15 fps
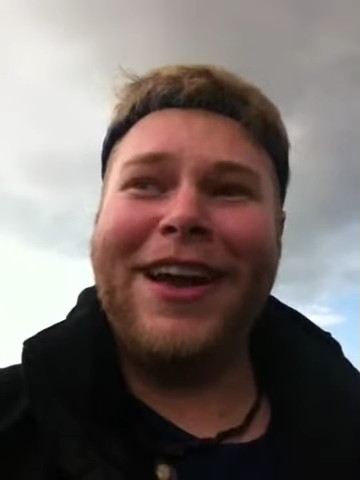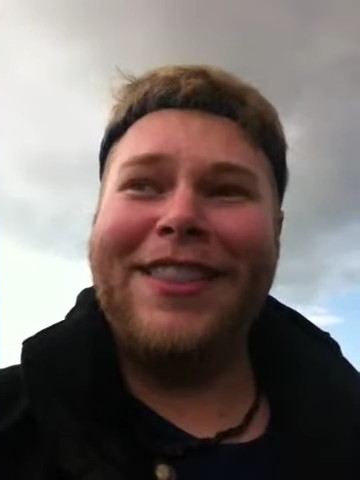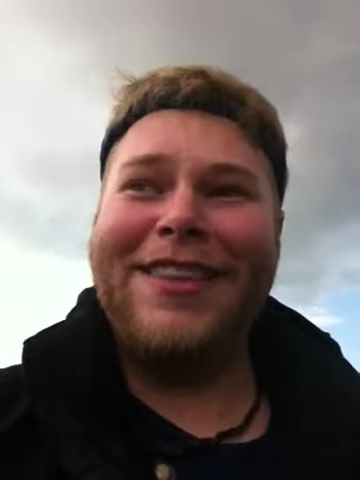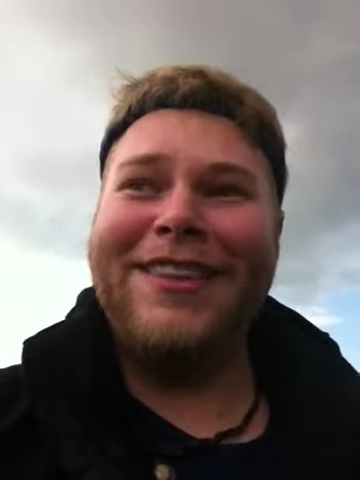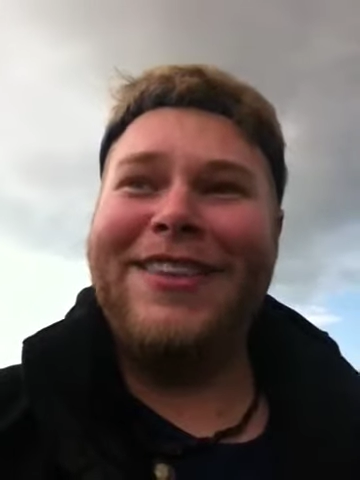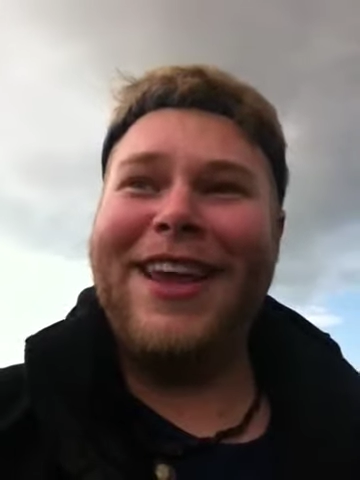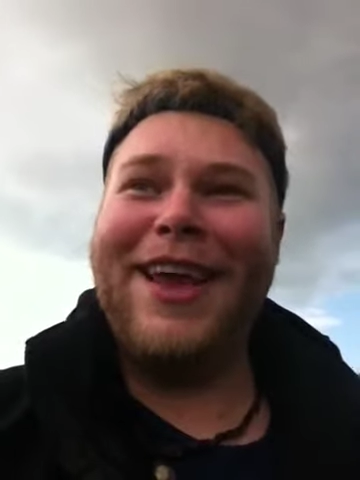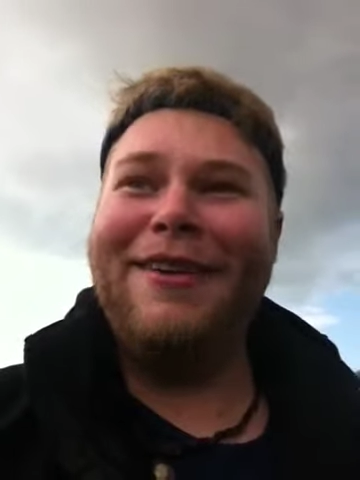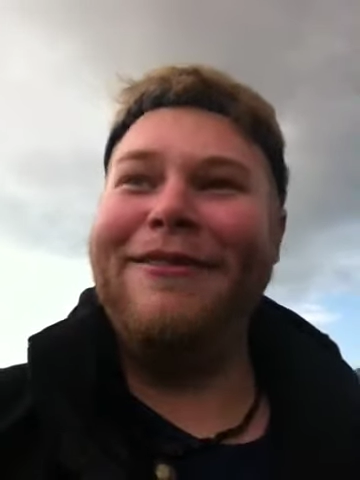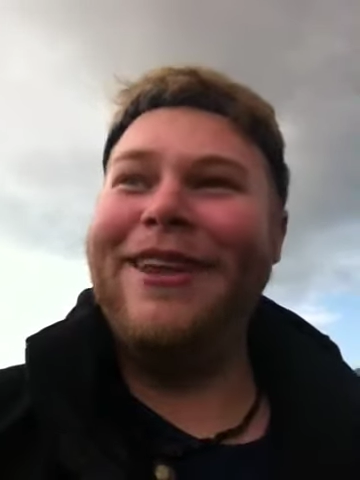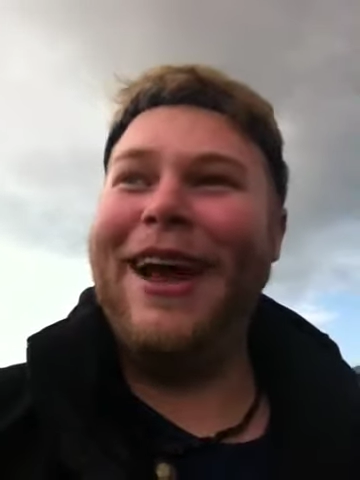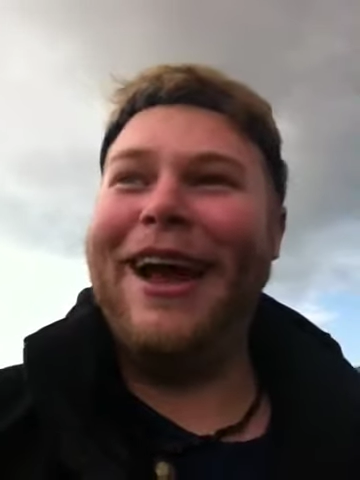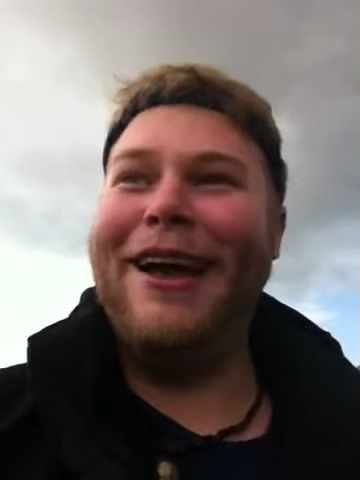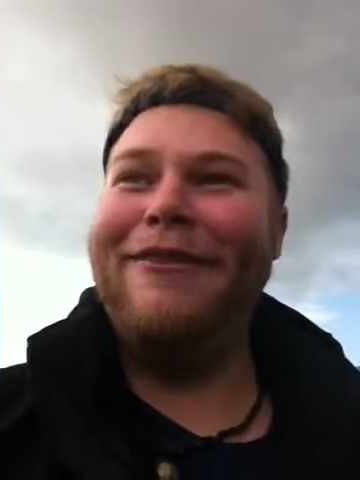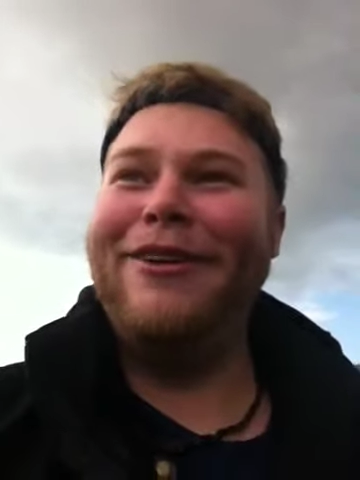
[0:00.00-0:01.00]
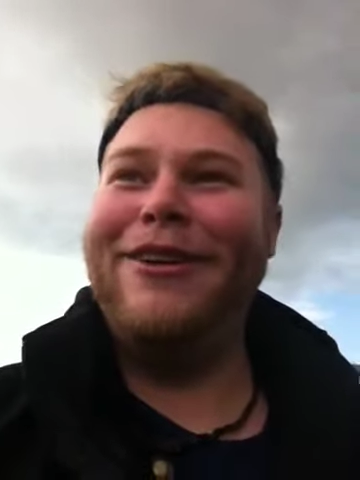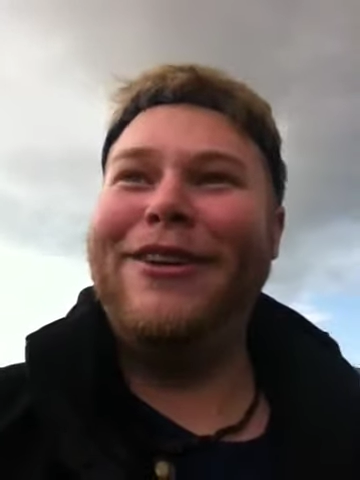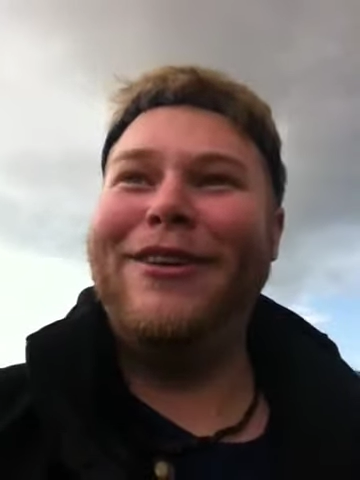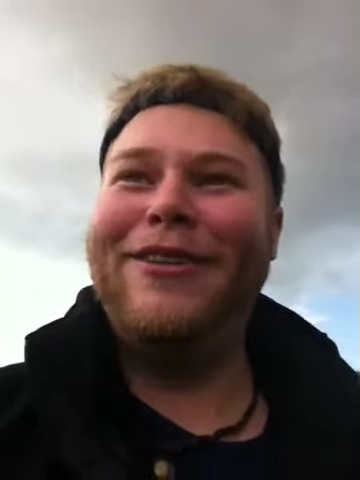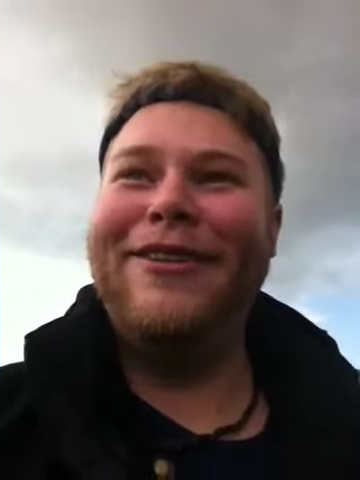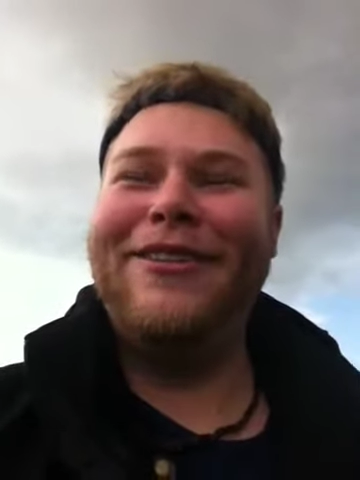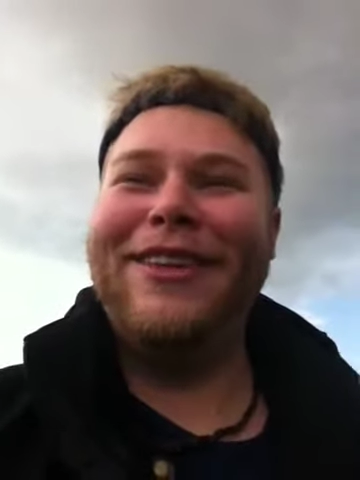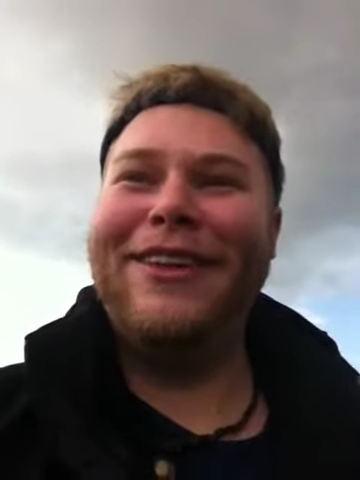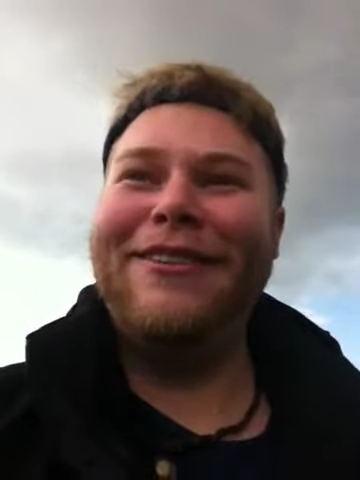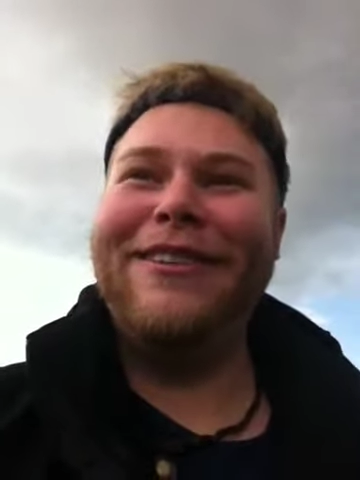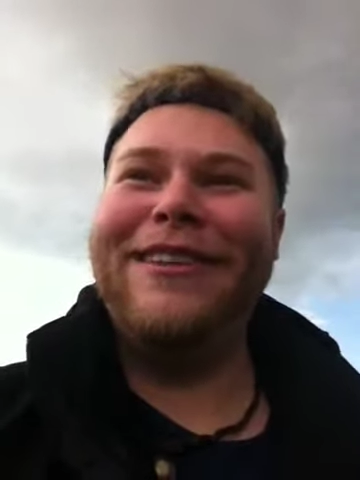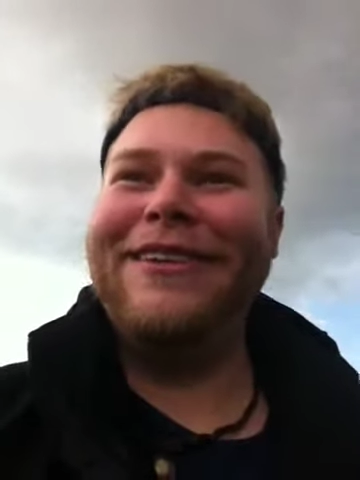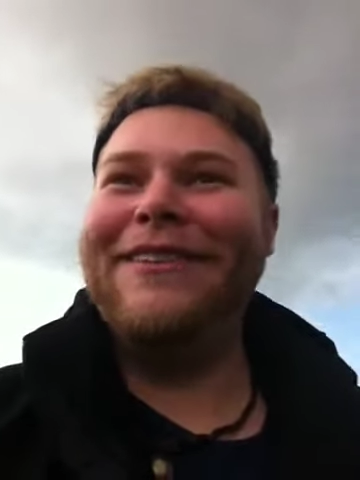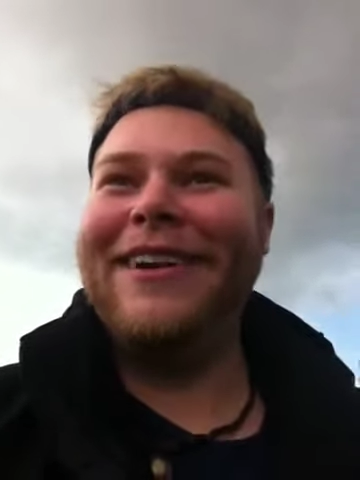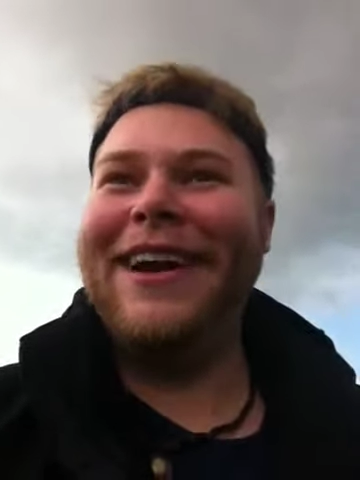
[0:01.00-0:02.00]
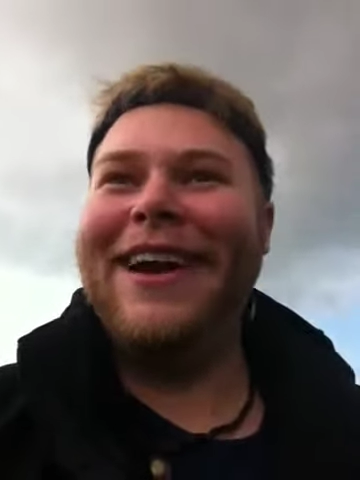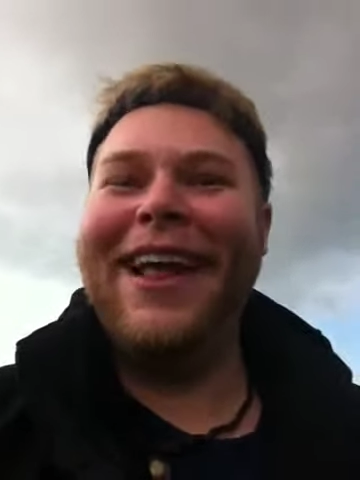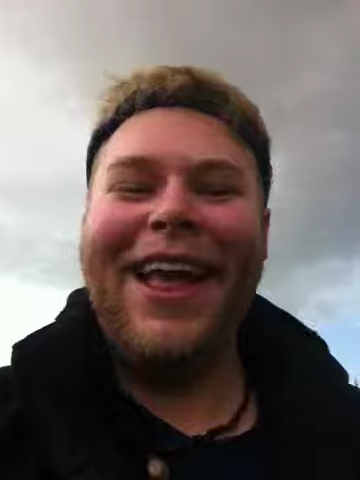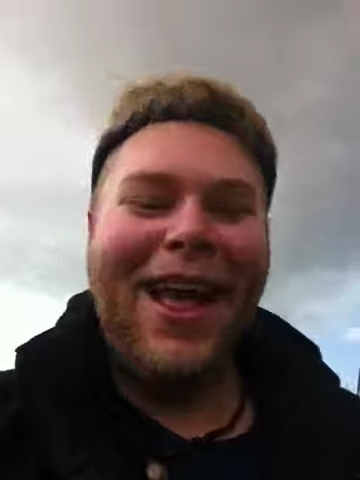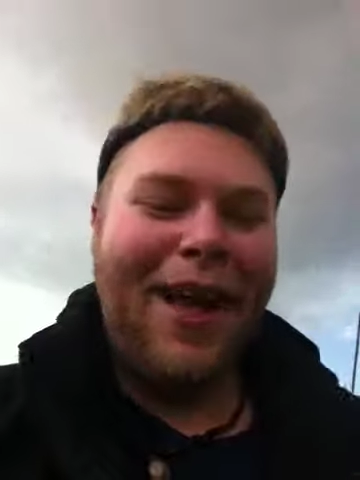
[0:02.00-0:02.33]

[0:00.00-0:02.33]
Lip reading: at the same time, which is like really weird.